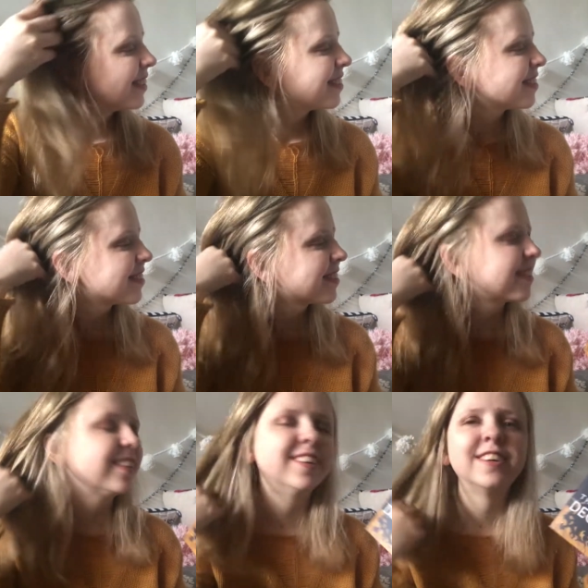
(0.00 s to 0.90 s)
it's just
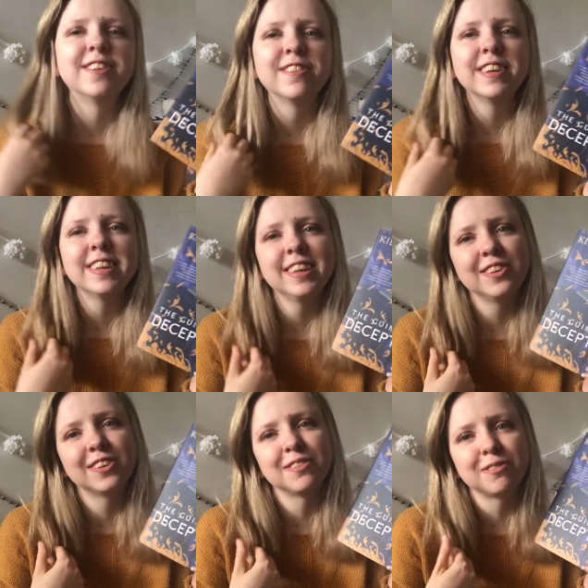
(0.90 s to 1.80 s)
really
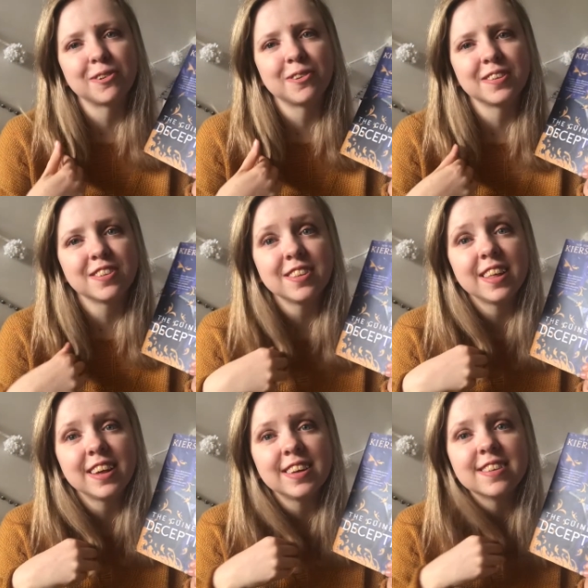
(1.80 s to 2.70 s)
looking forward to
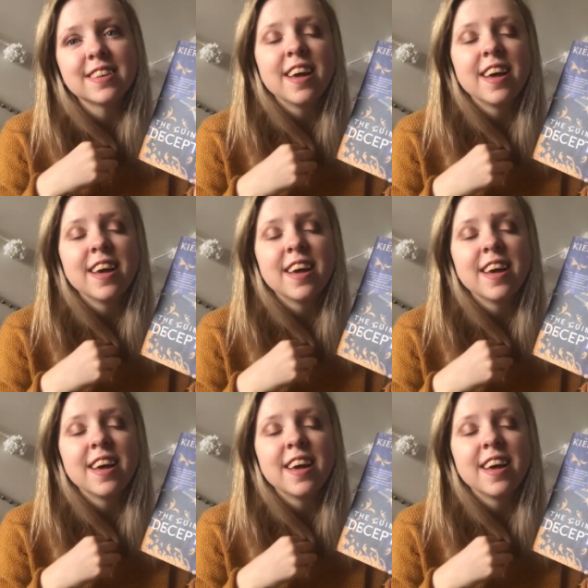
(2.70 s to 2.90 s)
these.